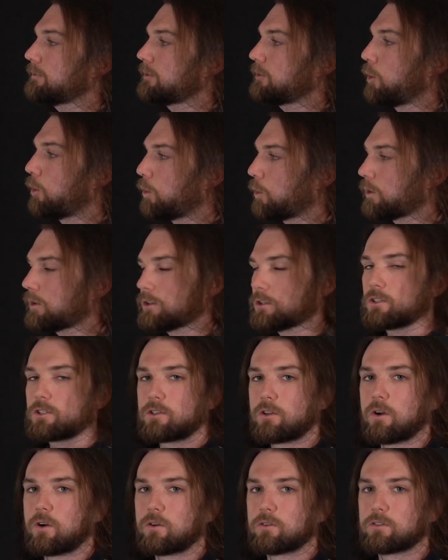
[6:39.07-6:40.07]

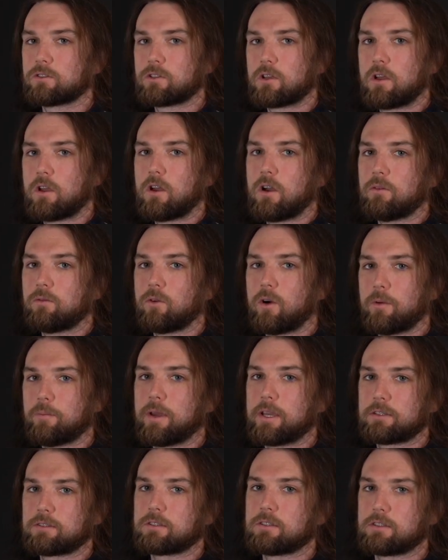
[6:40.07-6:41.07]
cornerstones of what
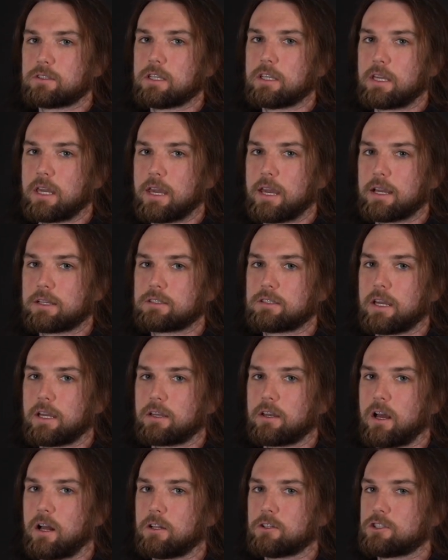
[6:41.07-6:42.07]
makes the ZKX
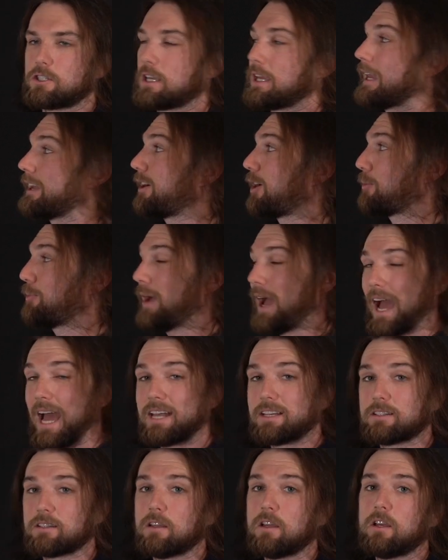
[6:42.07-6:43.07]
technology in our
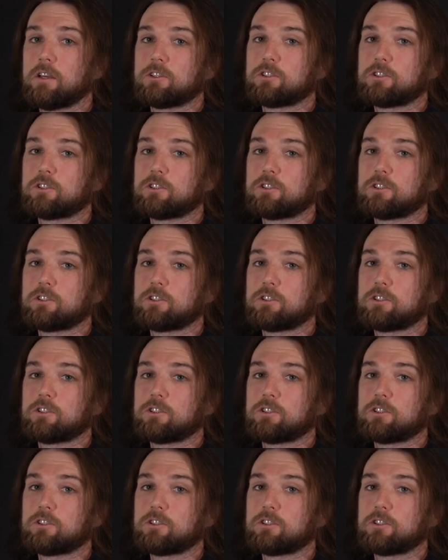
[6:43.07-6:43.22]
patent